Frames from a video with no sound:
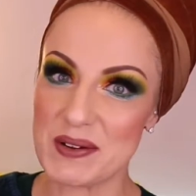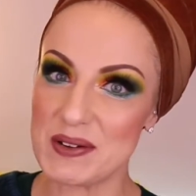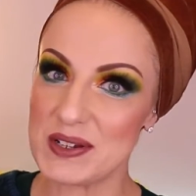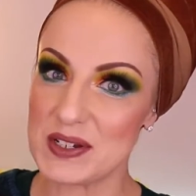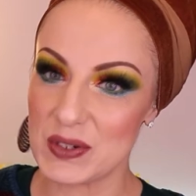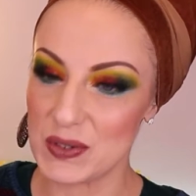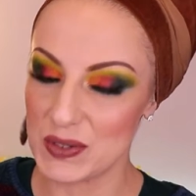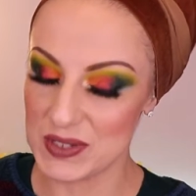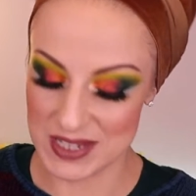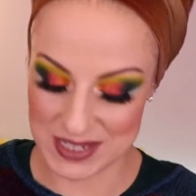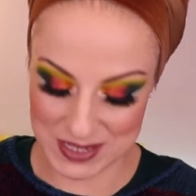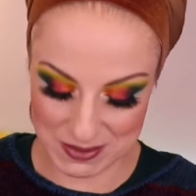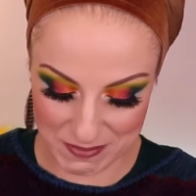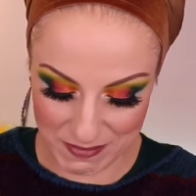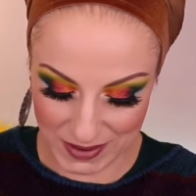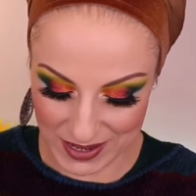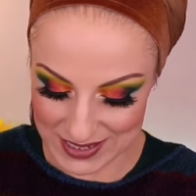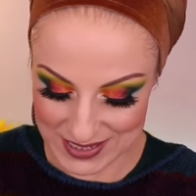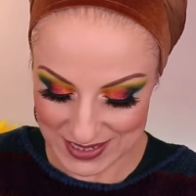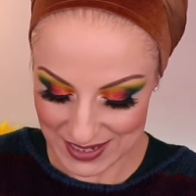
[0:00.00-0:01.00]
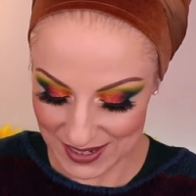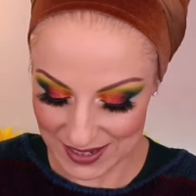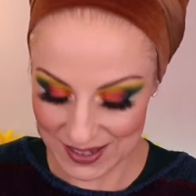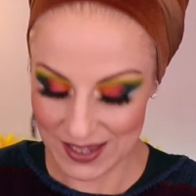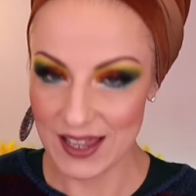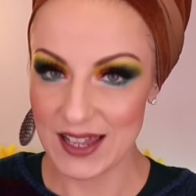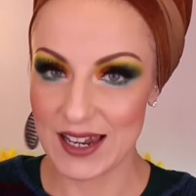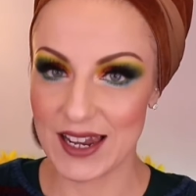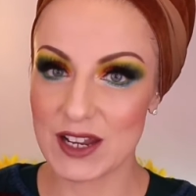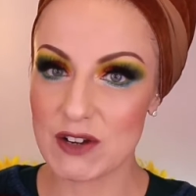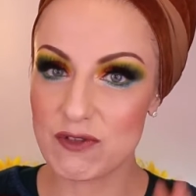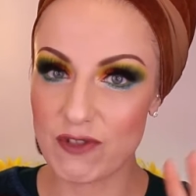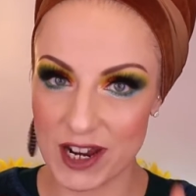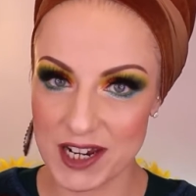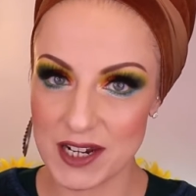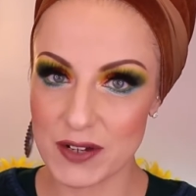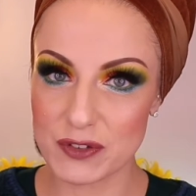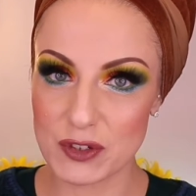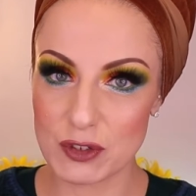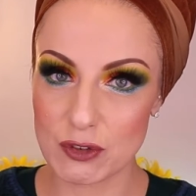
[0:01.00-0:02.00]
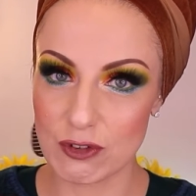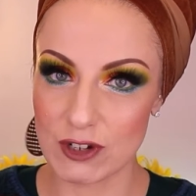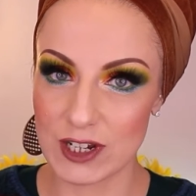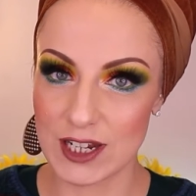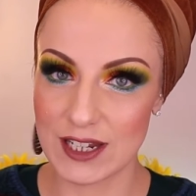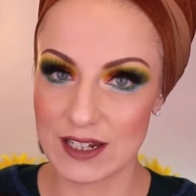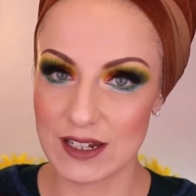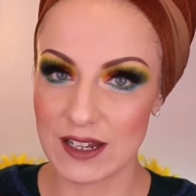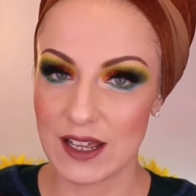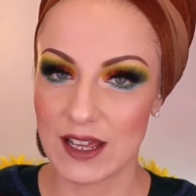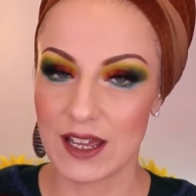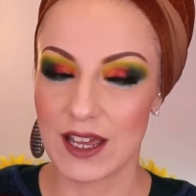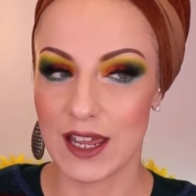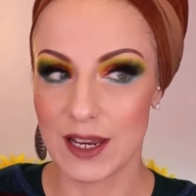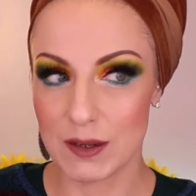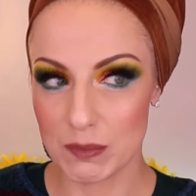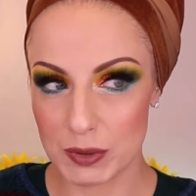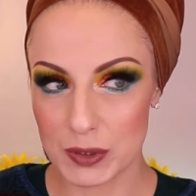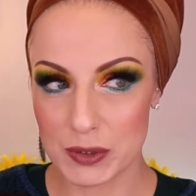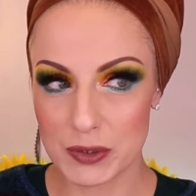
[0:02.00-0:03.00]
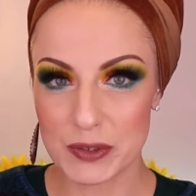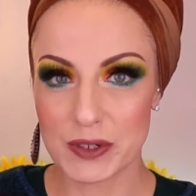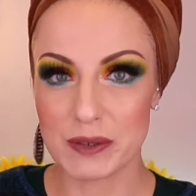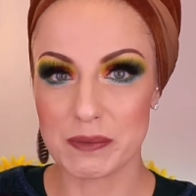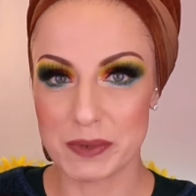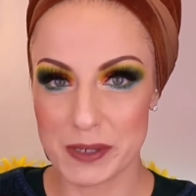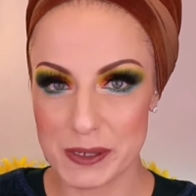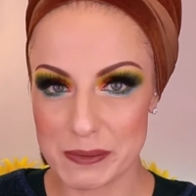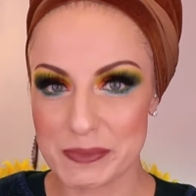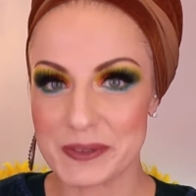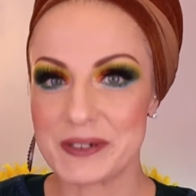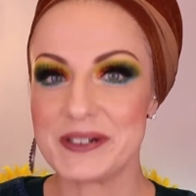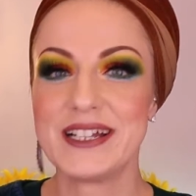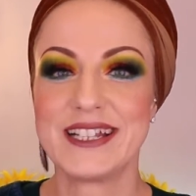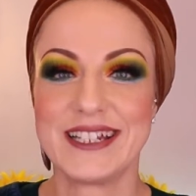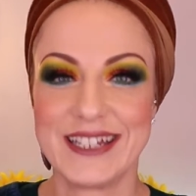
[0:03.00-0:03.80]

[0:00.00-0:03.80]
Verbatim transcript: berry tones is amazing. Like right off the green and blue and purple